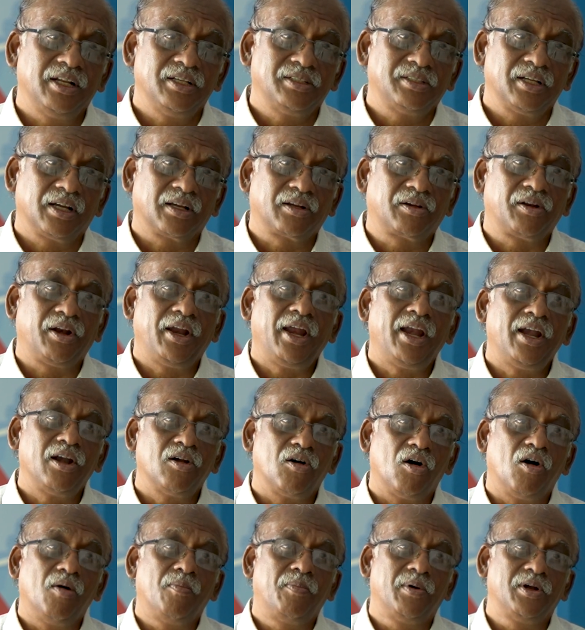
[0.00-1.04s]
is a great
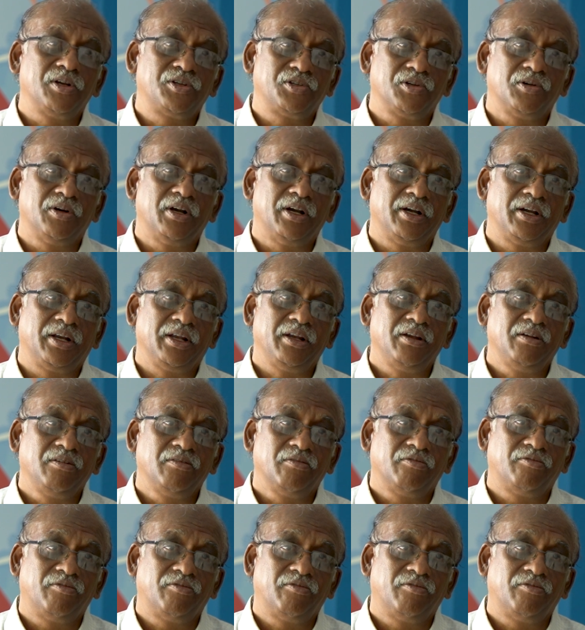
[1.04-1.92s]
opportunity